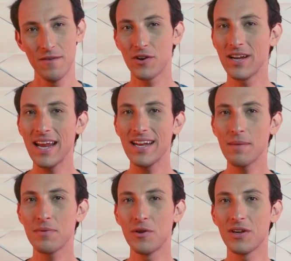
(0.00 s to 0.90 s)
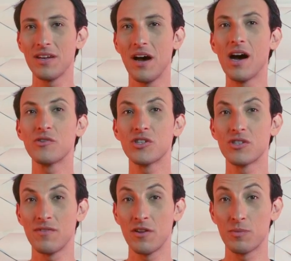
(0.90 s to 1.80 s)
For an in-depth look into
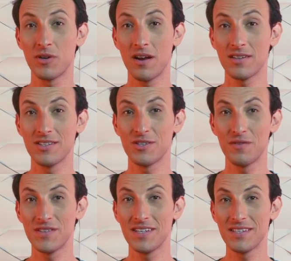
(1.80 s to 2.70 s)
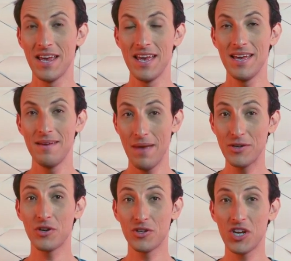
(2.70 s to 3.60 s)
hundreds of other products and services, make
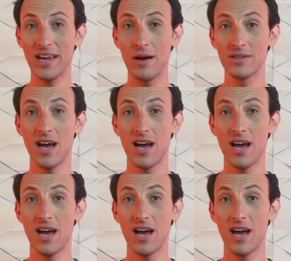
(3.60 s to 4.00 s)
sure to check out